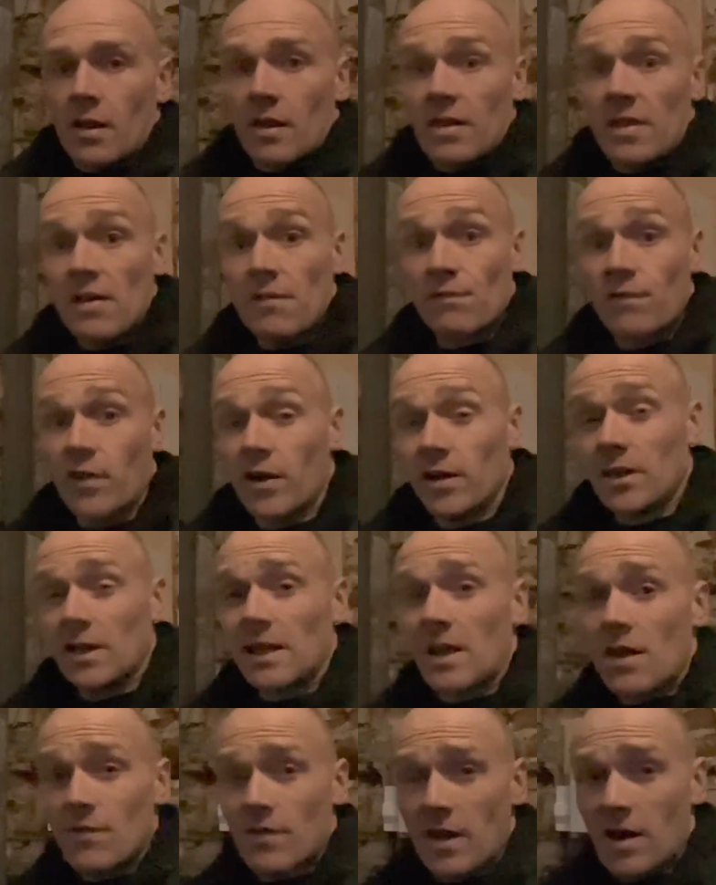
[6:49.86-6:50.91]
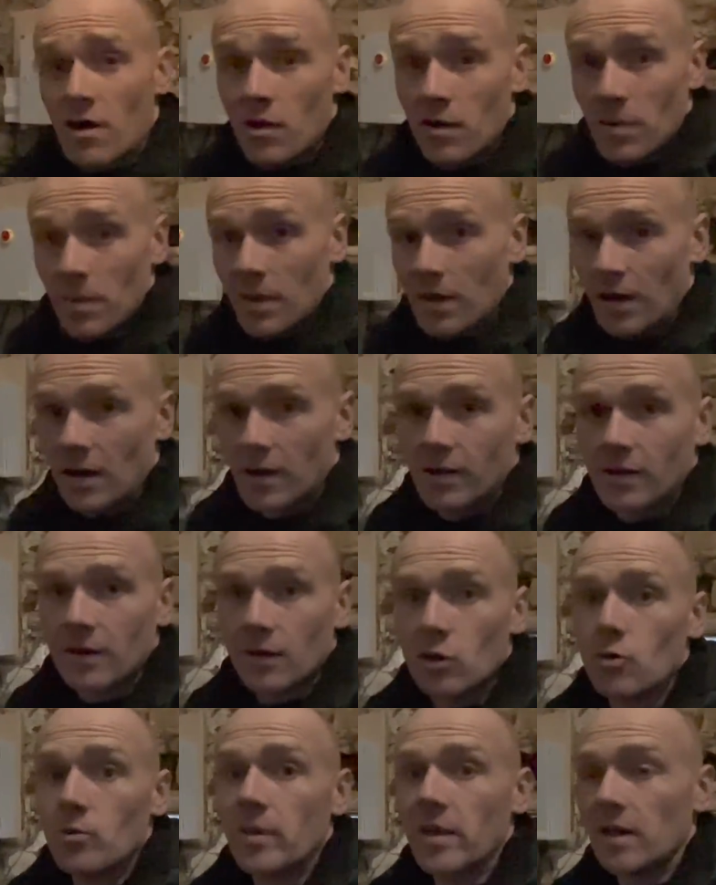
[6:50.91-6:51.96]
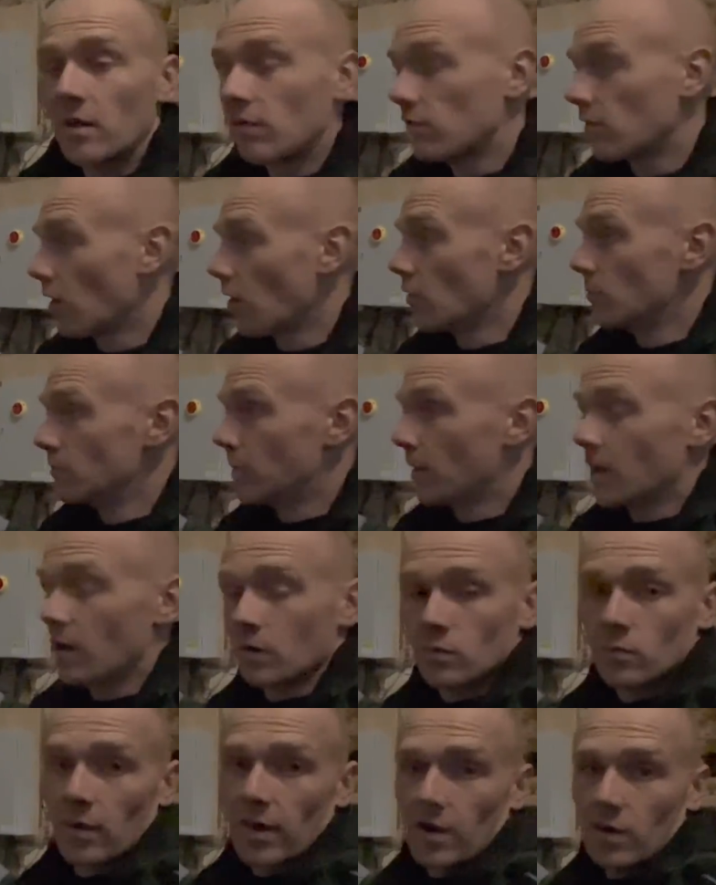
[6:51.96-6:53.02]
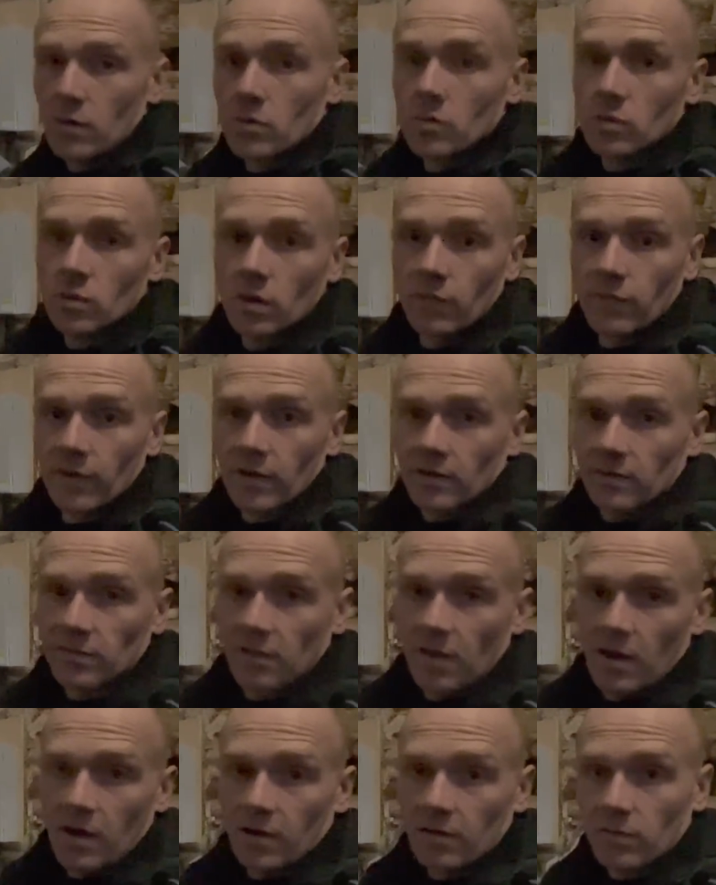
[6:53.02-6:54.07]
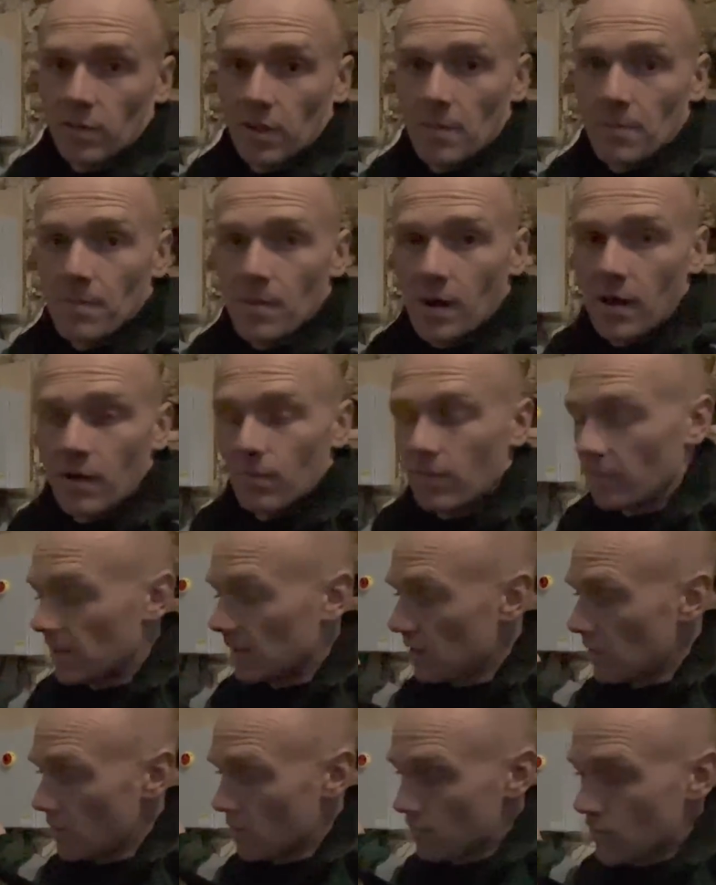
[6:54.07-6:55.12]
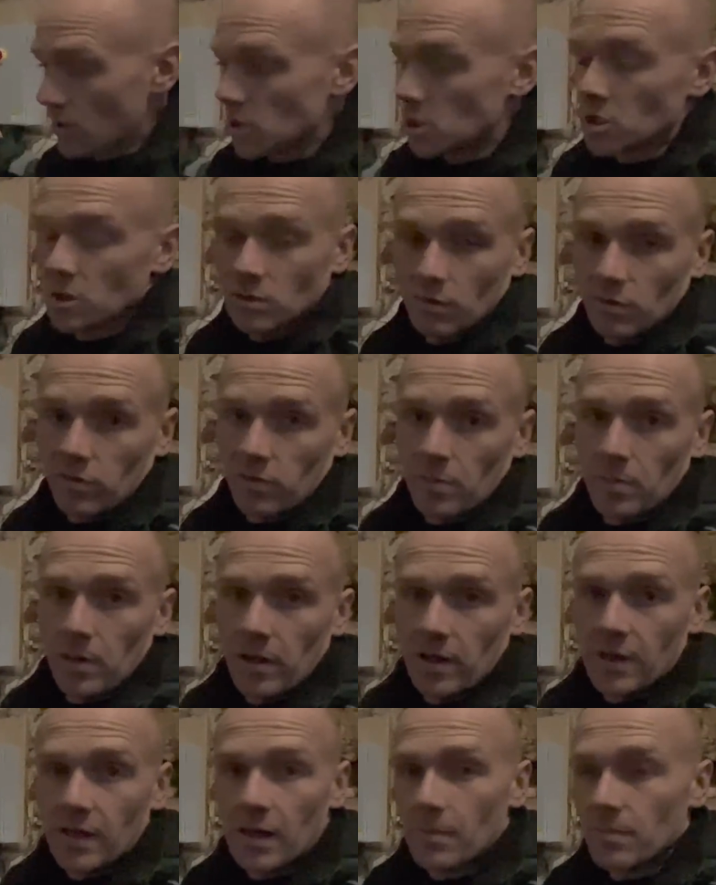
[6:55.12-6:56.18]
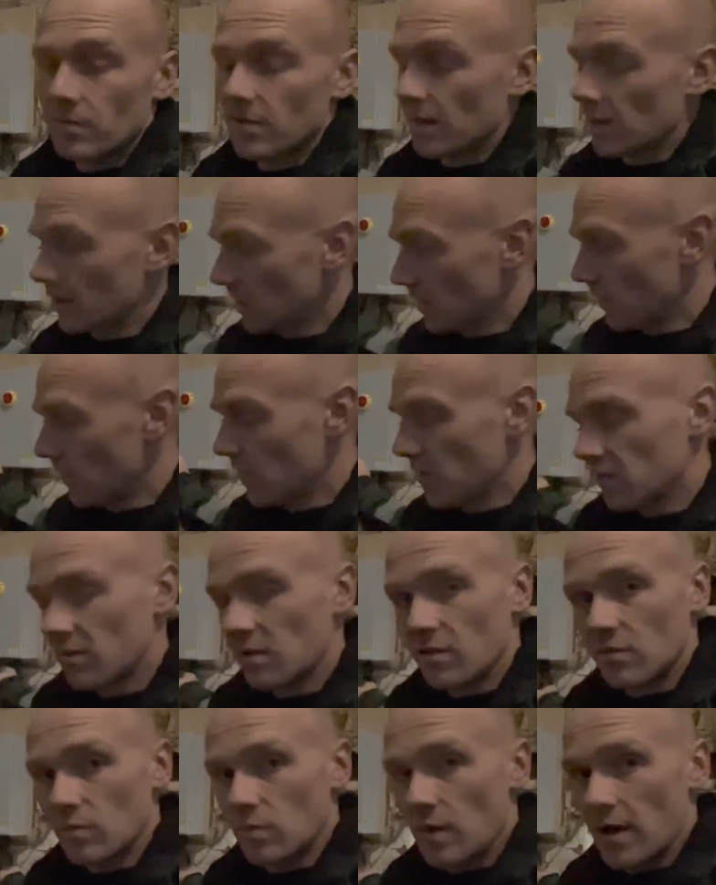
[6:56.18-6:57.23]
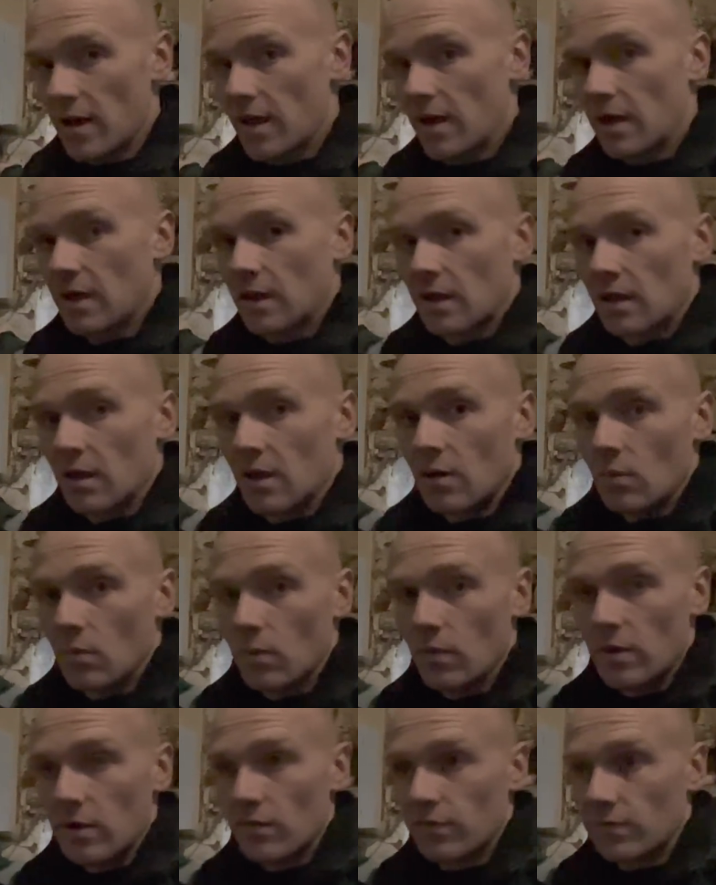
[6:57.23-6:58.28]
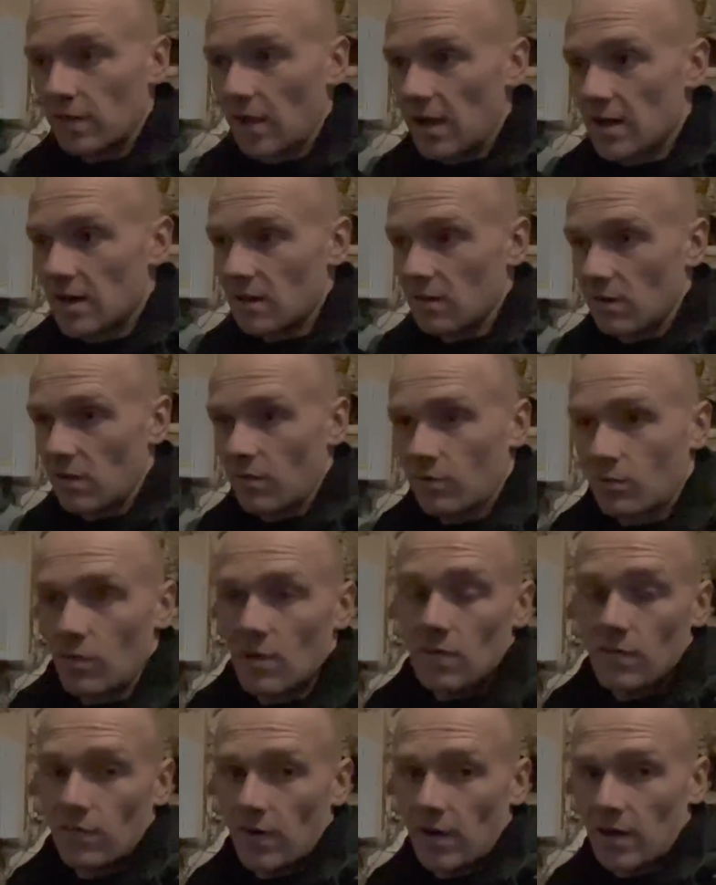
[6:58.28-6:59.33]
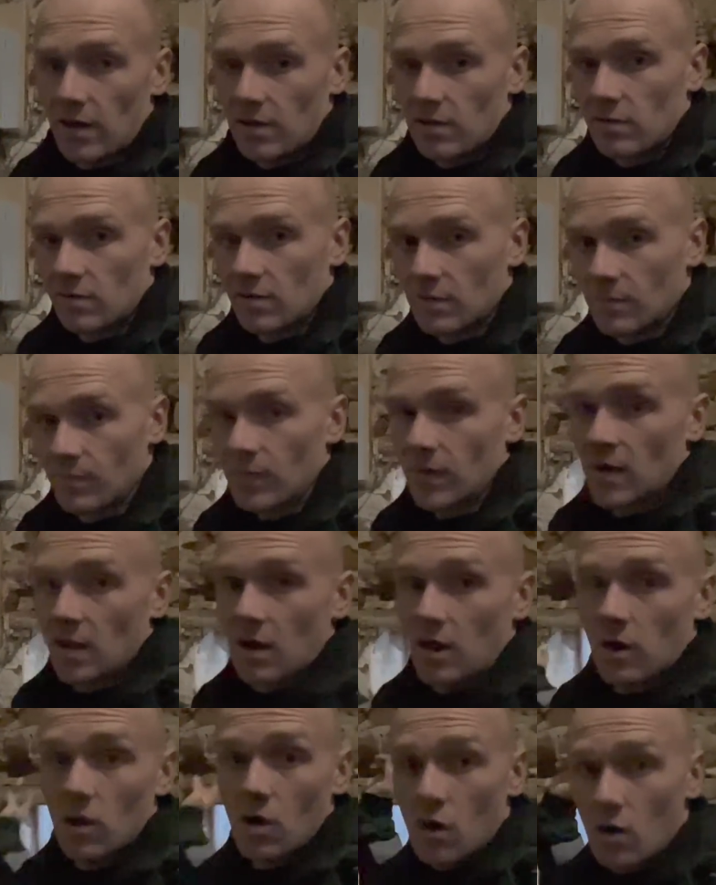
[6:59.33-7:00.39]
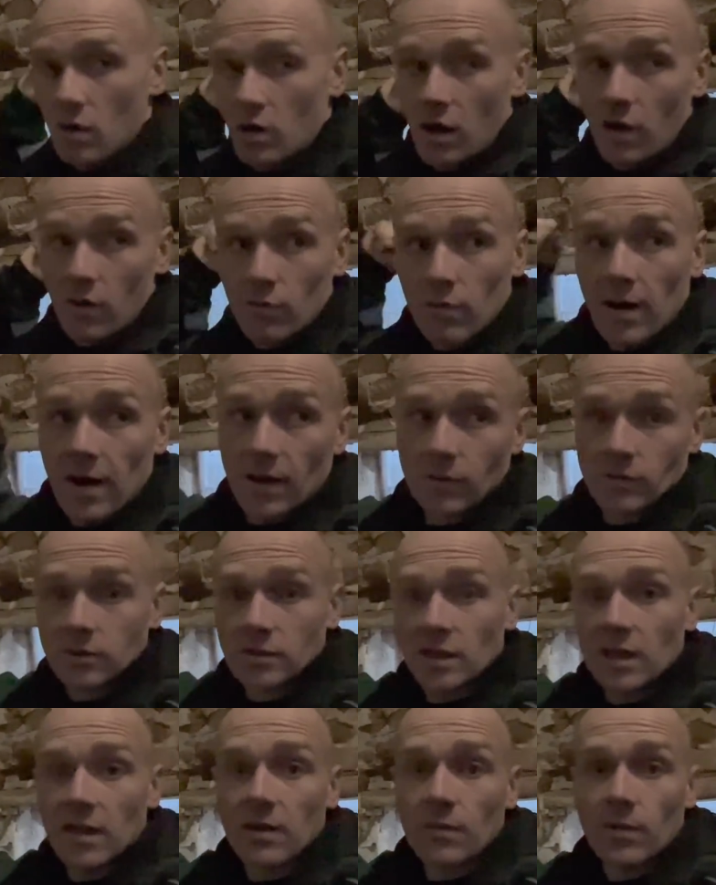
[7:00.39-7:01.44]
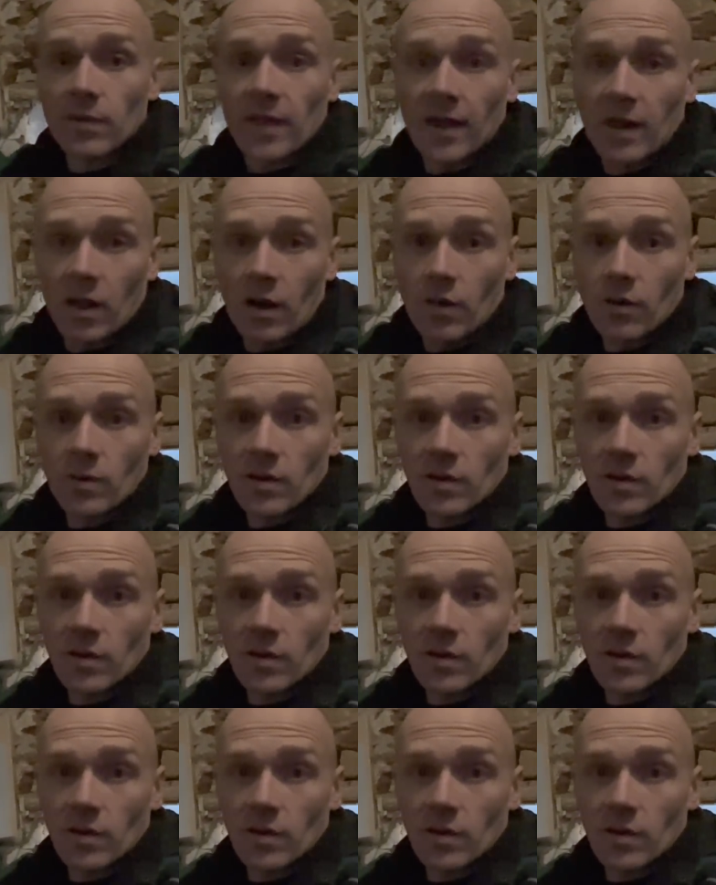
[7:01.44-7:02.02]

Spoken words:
Then finally, over here in the gloomy stone barn where all of it starts, where the original supply comes in, this is where we've taken the three phase along around. It will then go